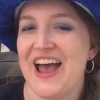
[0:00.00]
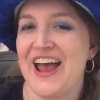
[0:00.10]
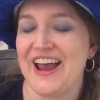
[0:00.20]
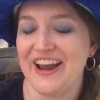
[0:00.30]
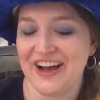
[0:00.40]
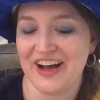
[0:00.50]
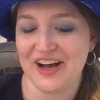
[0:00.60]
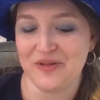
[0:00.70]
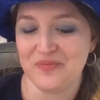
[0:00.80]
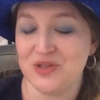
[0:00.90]

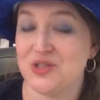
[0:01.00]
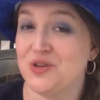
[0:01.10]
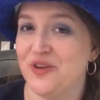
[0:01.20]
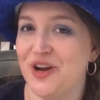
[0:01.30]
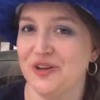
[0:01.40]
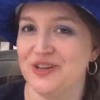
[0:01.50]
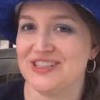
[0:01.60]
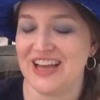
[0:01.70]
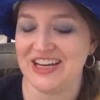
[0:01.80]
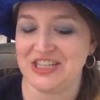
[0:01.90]
a souvenir
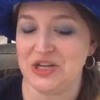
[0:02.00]
looks like